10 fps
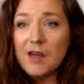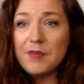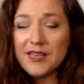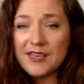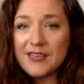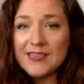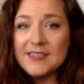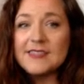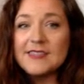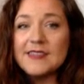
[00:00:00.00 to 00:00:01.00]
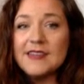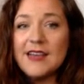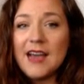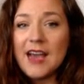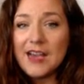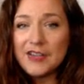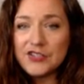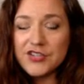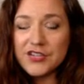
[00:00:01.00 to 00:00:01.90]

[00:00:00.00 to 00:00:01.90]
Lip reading: his hydrogen.